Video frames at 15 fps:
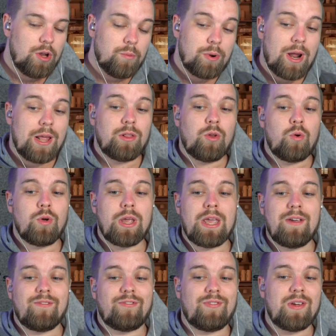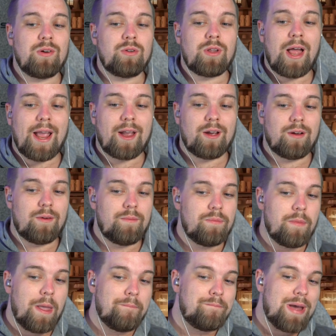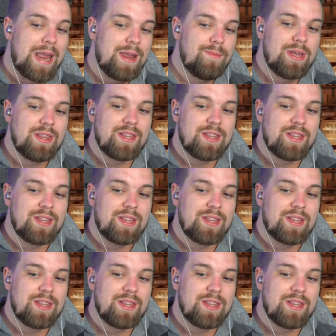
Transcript: But I low-key feel like maybe